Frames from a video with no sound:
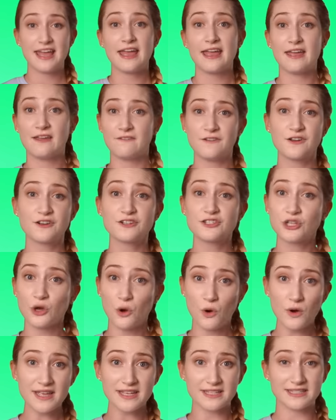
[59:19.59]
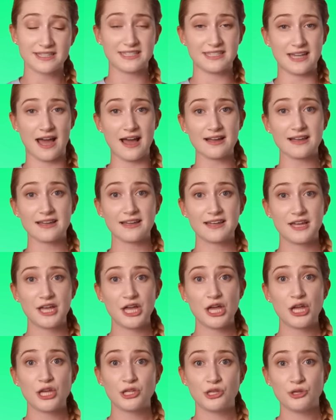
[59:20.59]
If your toy is stuck,
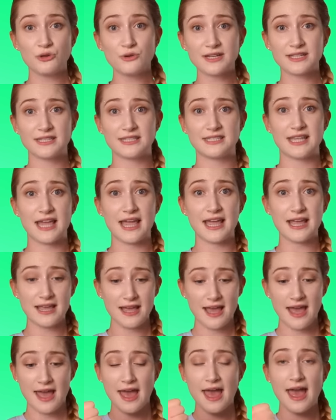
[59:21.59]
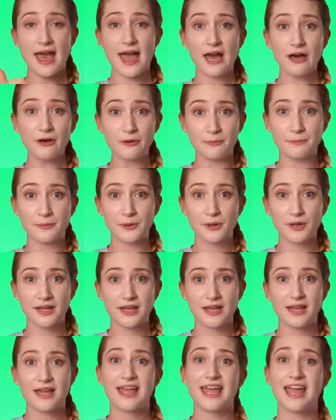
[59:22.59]
you can say, help,
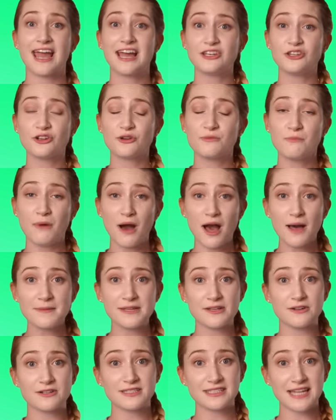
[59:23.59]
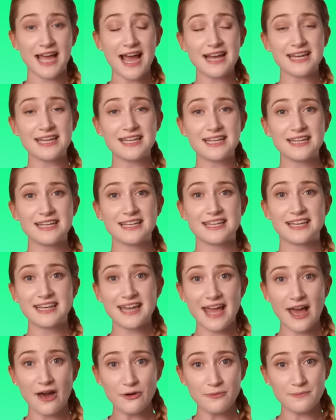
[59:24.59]
and your mommy or daddy can
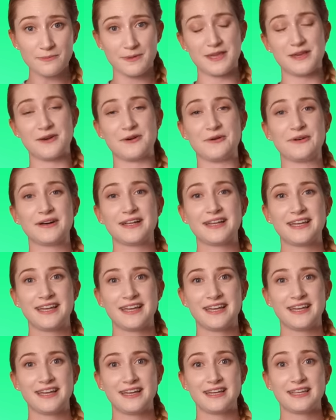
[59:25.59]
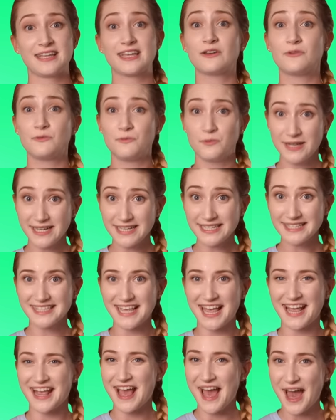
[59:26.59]
help you. Can we
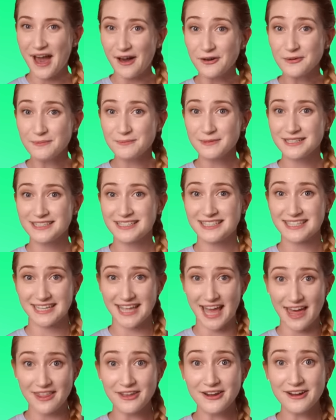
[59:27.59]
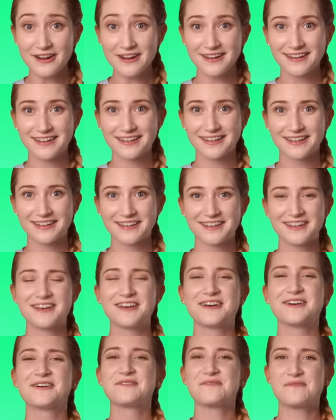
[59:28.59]
say help together?
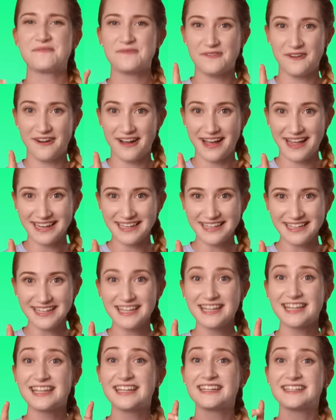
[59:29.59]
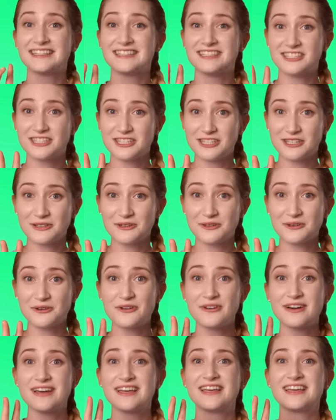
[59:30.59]
One, two,
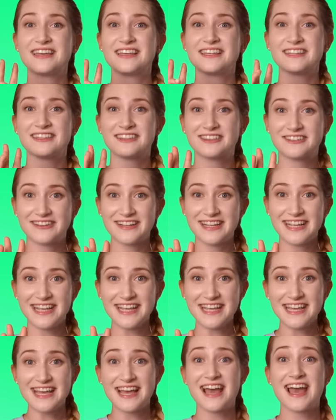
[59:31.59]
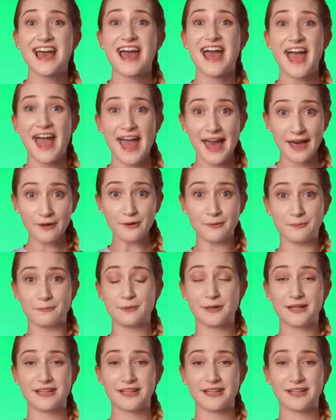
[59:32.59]
three, help!